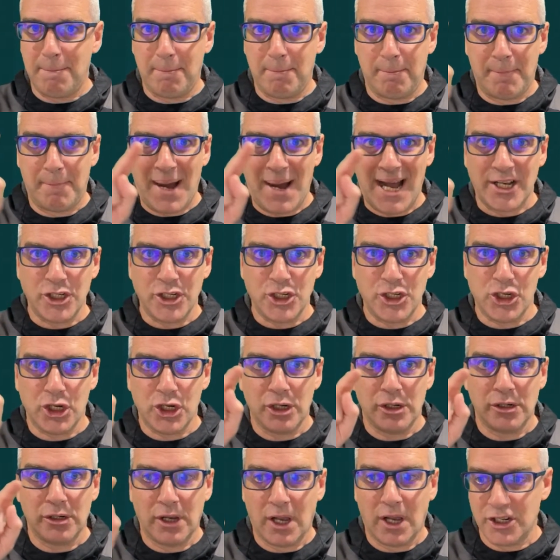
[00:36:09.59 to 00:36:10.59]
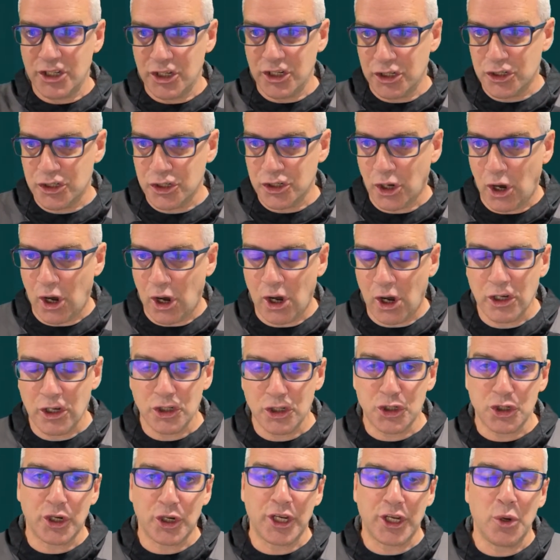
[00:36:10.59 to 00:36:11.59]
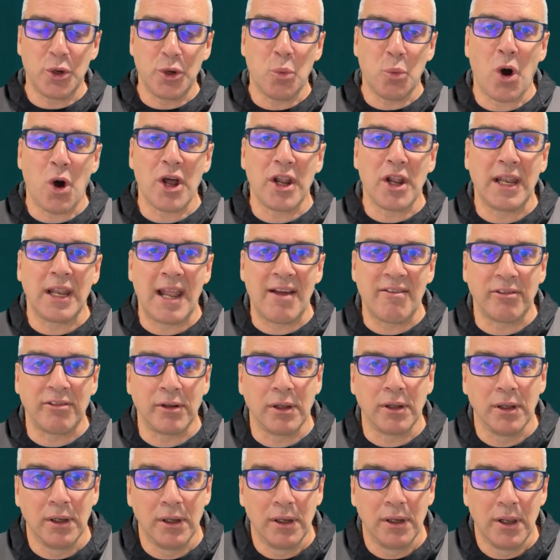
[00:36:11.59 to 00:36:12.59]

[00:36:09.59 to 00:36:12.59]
badge, as you saw, showing you what level